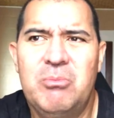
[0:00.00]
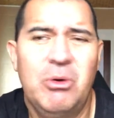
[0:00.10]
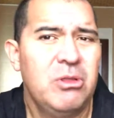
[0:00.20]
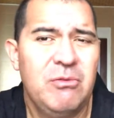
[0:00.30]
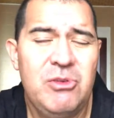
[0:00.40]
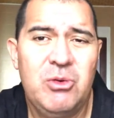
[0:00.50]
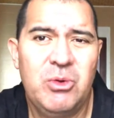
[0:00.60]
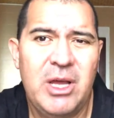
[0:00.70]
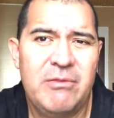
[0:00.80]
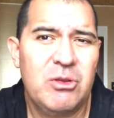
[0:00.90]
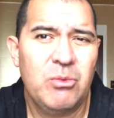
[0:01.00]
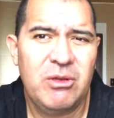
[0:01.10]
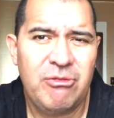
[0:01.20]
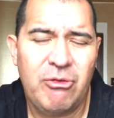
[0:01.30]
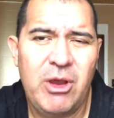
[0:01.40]
would have to
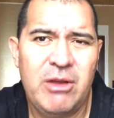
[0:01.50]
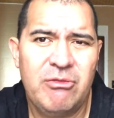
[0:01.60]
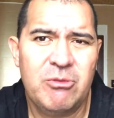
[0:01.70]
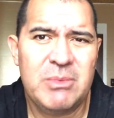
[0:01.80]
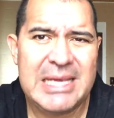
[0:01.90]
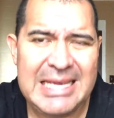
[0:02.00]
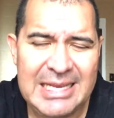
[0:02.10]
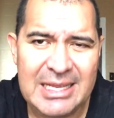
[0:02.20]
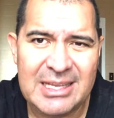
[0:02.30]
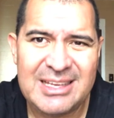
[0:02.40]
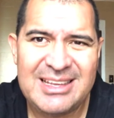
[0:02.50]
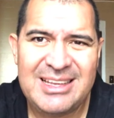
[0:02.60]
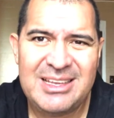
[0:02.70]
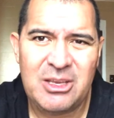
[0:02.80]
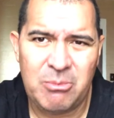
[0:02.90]
refrain from eating
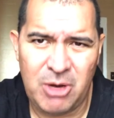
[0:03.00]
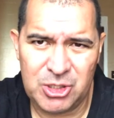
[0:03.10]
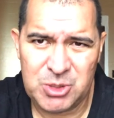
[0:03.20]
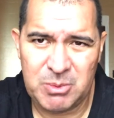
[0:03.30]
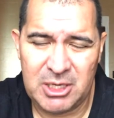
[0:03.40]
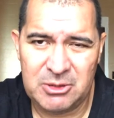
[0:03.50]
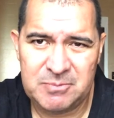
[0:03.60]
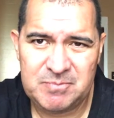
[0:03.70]
the marshmallow.